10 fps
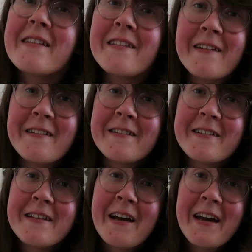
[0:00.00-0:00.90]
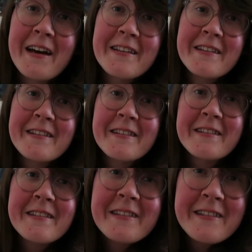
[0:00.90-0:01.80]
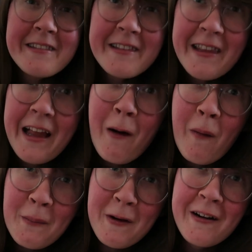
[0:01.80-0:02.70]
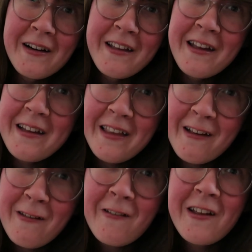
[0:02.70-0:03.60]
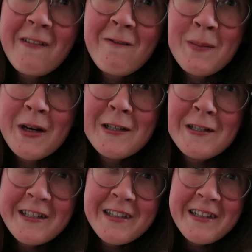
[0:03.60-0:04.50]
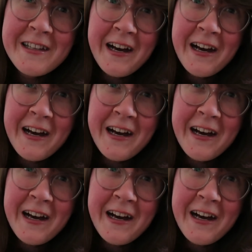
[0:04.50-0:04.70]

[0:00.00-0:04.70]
So again, now I'm gonna think that's all the information.